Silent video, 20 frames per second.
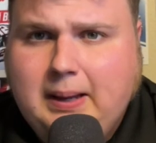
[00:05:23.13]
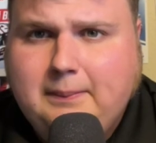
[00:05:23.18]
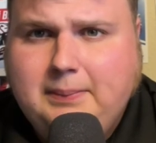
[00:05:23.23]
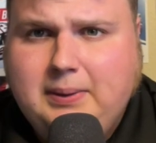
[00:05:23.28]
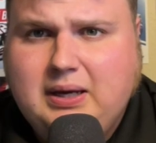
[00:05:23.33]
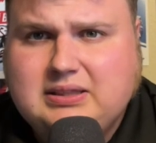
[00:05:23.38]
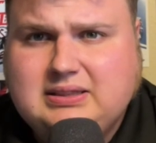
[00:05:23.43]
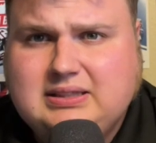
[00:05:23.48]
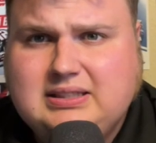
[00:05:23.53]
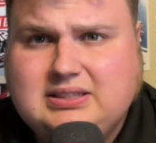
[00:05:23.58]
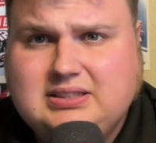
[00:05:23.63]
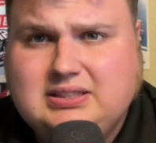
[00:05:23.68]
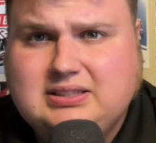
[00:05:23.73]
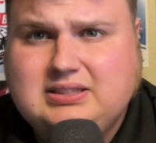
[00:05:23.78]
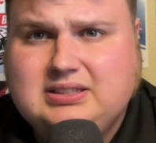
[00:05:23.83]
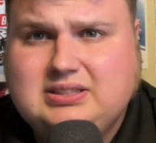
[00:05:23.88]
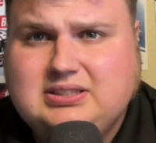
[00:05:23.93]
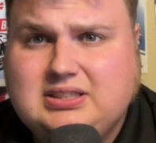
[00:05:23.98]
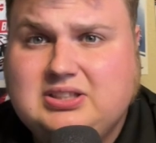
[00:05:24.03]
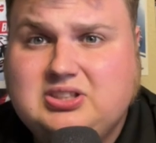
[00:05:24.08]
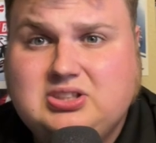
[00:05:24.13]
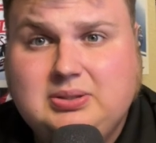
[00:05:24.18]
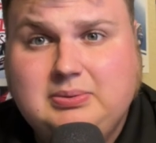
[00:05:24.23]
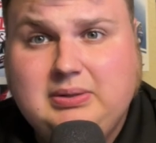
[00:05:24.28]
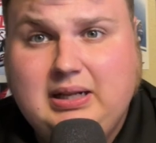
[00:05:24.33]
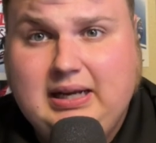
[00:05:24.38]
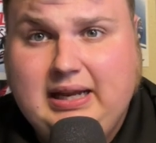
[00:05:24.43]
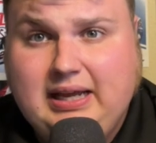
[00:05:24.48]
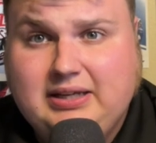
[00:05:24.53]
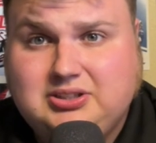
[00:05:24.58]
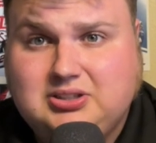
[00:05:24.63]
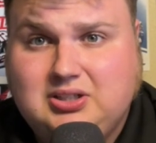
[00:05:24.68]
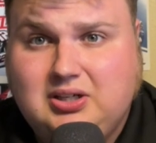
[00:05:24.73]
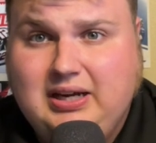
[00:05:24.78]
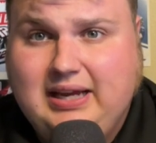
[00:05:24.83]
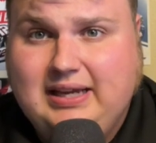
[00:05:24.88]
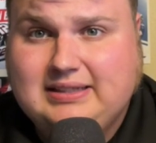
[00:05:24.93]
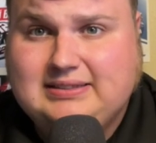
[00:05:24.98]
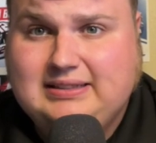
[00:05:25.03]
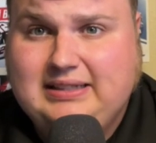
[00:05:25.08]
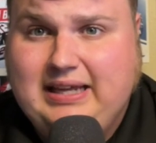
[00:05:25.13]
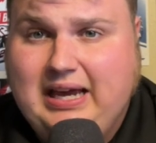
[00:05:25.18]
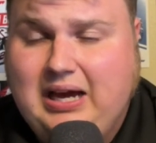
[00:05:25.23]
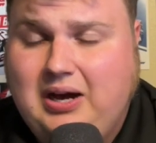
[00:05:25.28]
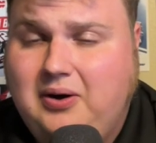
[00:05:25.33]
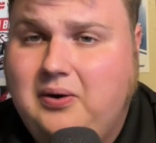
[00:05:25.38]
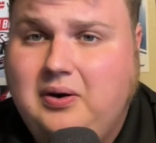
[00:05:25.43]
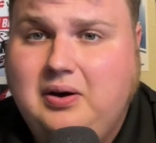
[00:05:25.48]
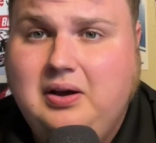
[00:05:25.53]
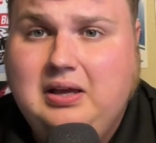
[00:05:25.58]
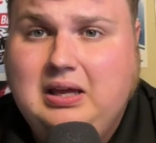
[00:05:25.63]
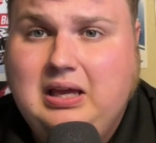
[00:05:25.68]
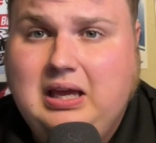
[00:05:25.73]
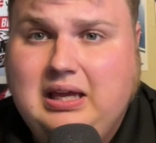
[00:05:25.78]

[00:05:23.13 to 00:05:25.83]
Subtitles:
But this is the system that NASCAR has now.